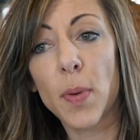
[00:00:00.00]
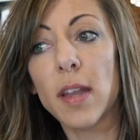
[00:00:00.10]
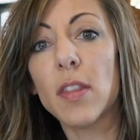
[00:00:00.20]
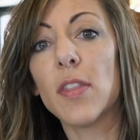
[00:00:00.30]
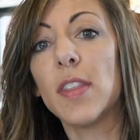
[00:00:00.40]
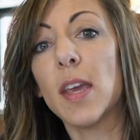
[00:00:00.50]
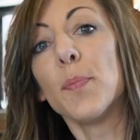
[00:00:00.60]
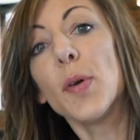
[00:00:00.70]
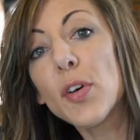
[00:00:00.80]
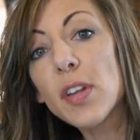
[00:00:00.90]
but the
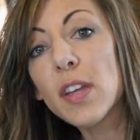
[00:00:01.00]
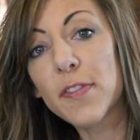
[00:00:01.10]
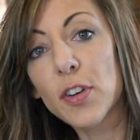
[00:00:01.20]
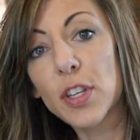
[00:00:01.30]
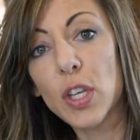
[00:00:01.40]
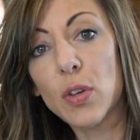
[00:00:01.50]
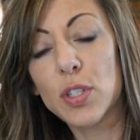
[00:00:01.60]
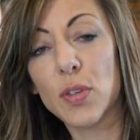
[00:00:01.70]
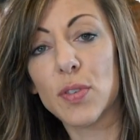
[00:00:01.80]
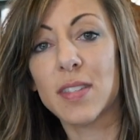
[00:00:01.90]
ability for you
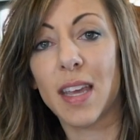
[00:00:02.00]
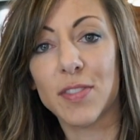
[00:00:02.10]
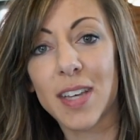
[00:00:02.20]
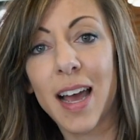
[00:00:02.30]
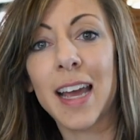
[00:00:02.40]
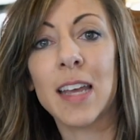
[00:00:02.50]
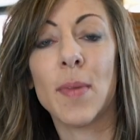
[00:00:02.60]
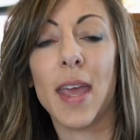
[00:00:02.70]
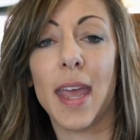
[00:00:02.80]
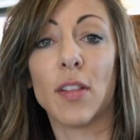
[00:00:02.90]
to save
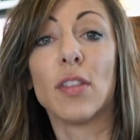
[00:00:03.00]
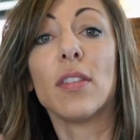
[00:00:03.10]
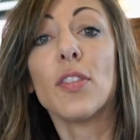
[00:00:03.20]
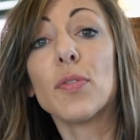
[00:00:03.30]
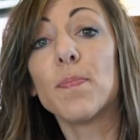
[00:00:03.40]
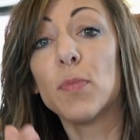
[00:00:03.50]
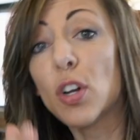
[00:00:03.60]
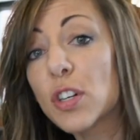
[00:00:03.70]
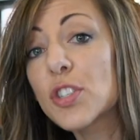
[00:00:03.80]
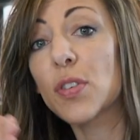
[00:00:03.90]
time and
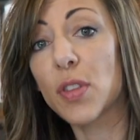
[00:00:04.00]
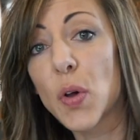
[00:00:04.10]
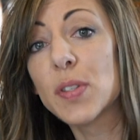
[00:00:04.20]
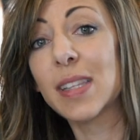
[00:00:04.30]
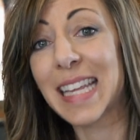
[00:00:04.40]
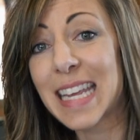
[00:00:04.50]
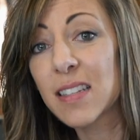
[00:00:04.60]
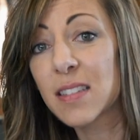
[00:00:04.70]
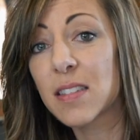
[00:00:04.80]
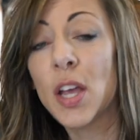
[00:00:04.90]
nurture those
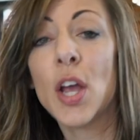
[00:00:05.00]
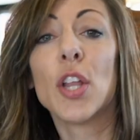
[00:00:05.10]
leads